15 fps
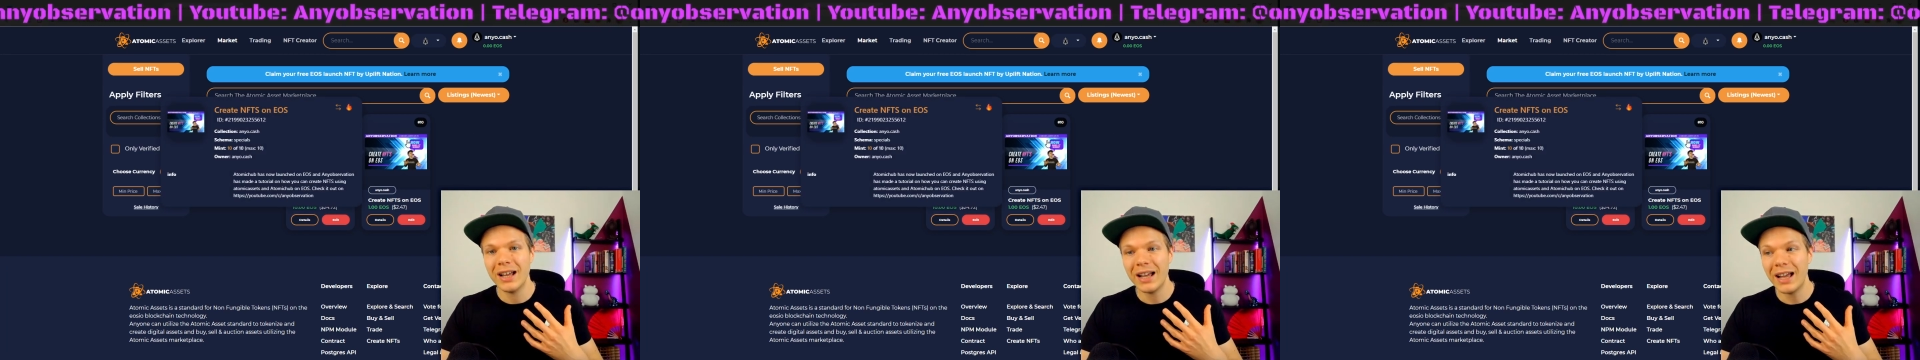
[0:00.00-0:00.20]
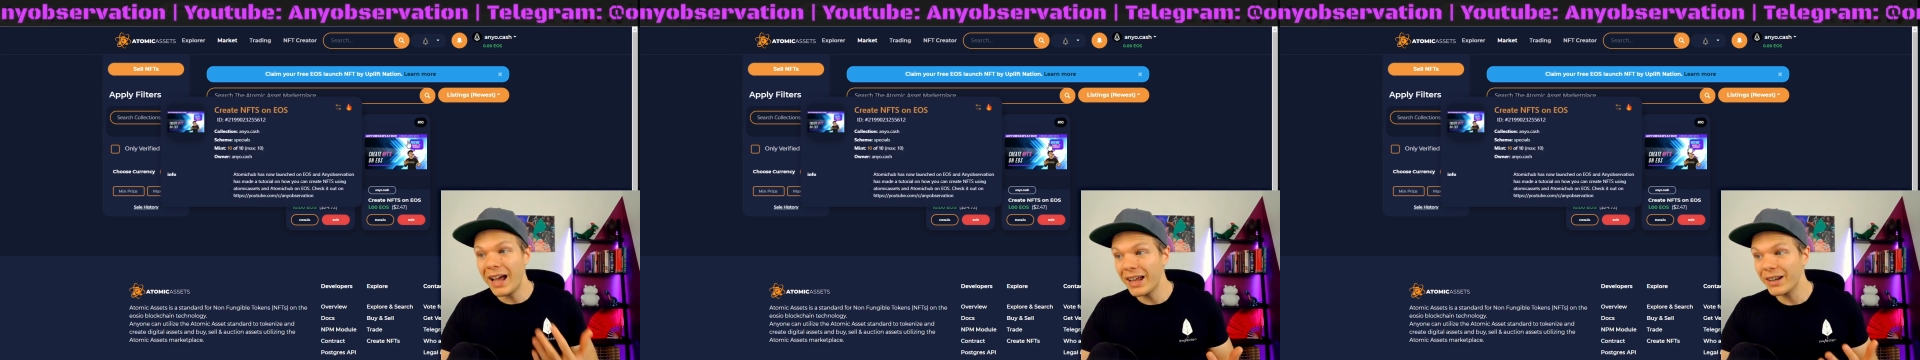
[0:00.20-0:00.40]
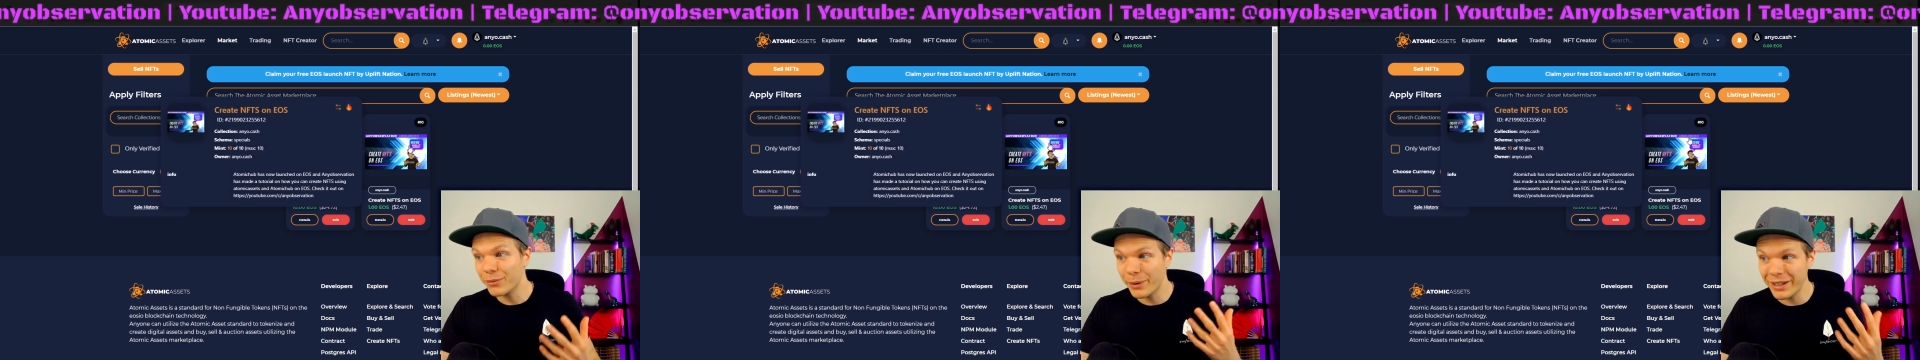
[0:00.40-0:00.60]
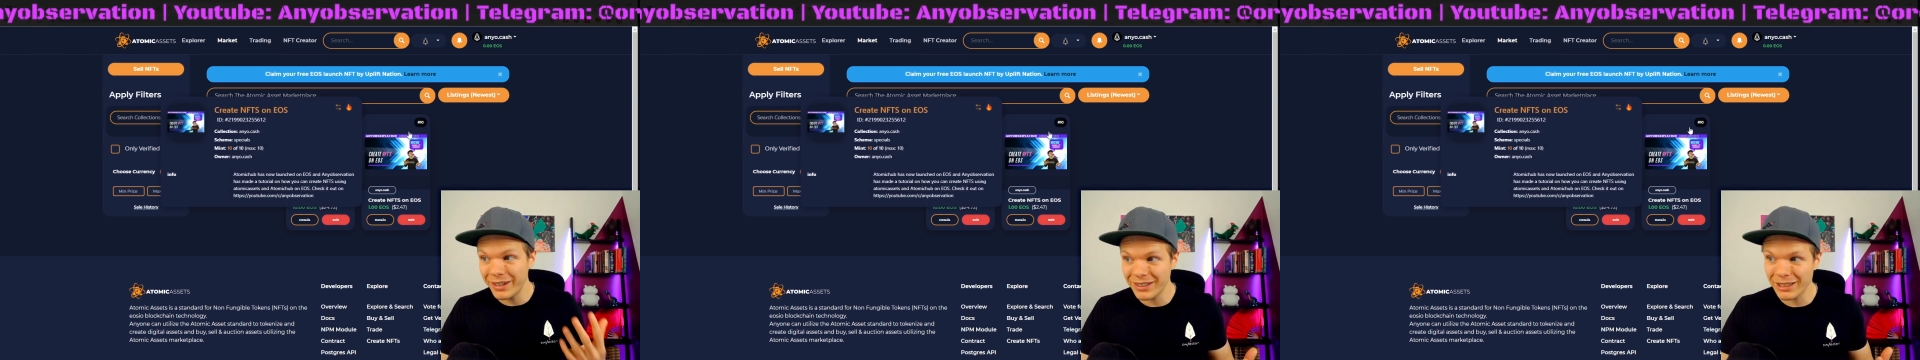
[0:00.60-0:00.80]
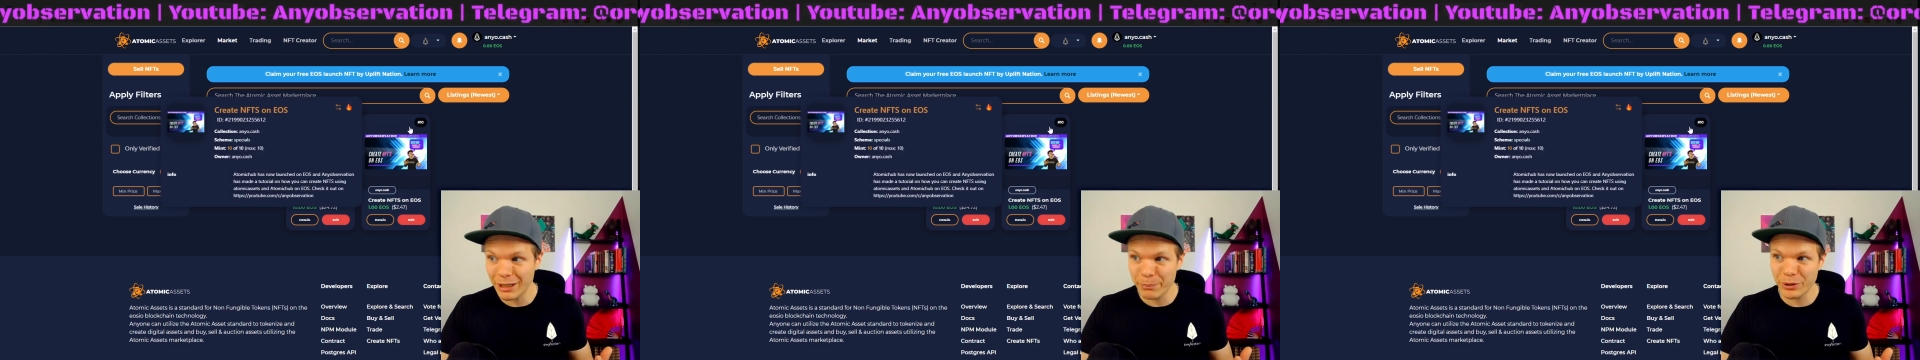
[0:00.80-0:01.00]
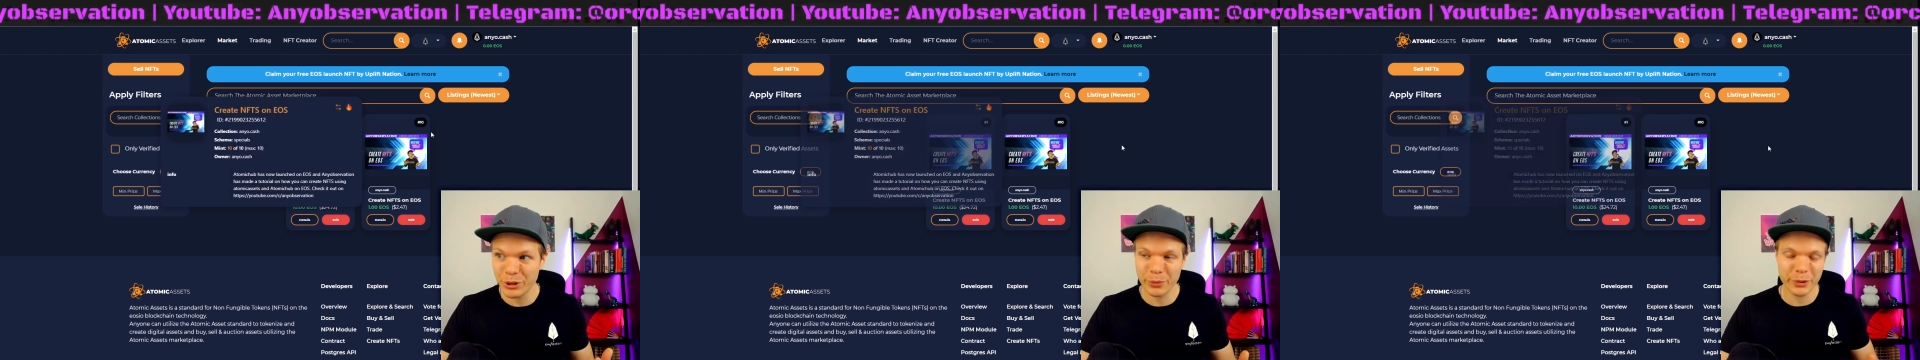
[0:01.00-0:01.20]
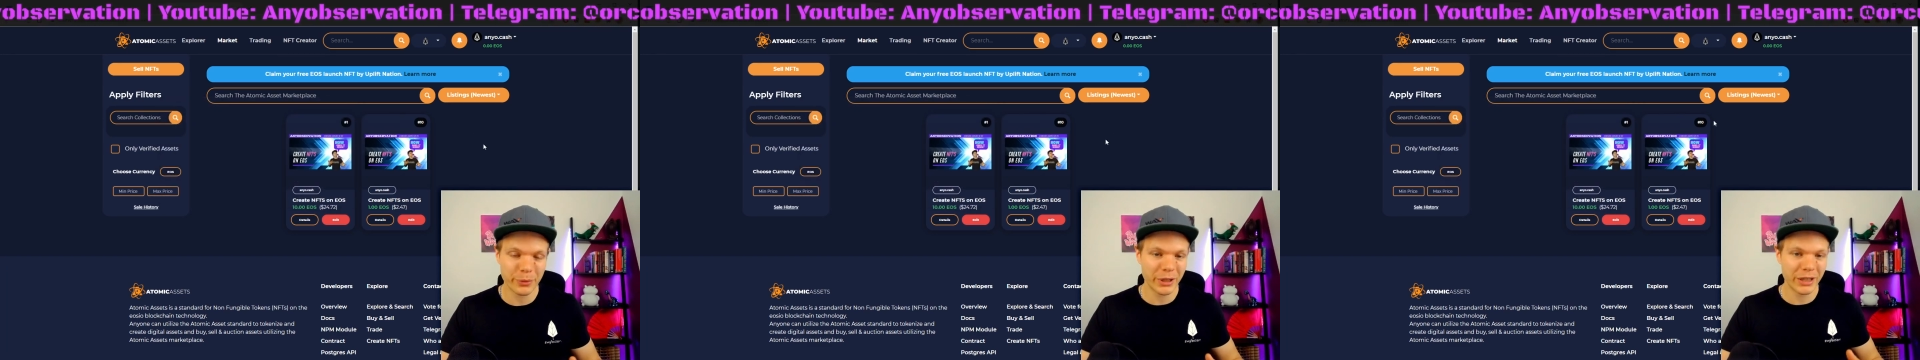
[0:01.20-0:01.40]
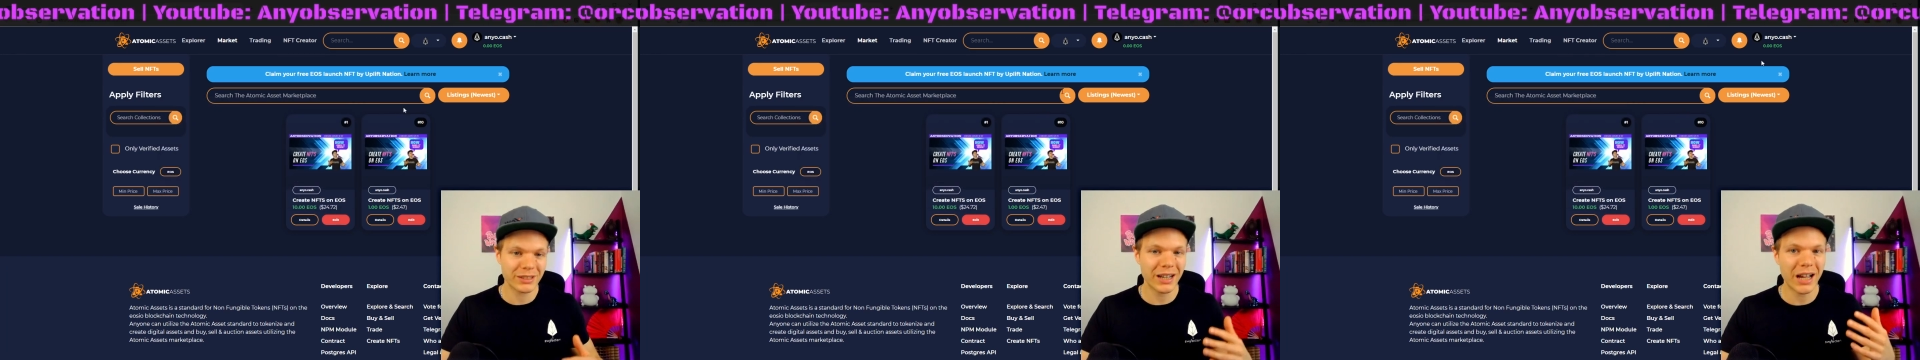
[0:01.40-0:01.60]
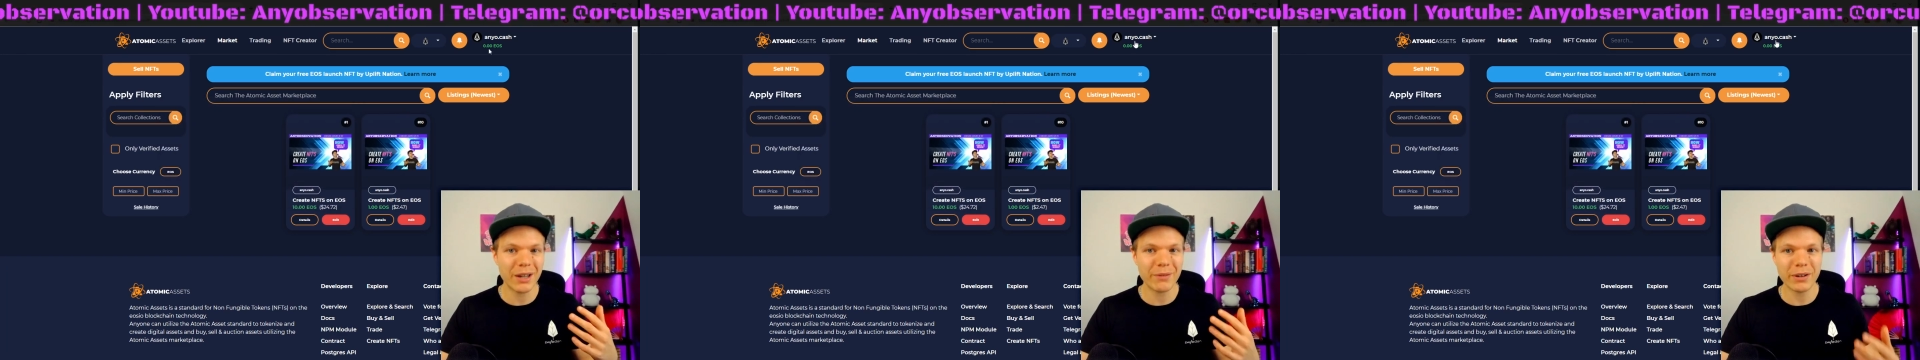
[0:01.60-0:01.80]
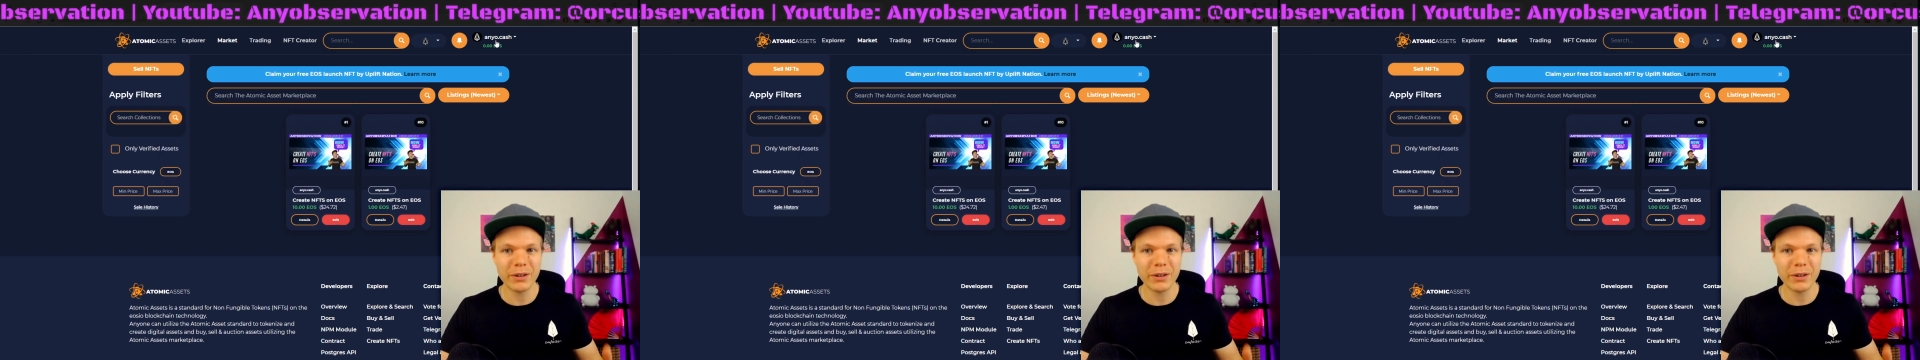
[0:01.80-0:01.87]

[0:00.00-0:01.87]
And when this episode is live,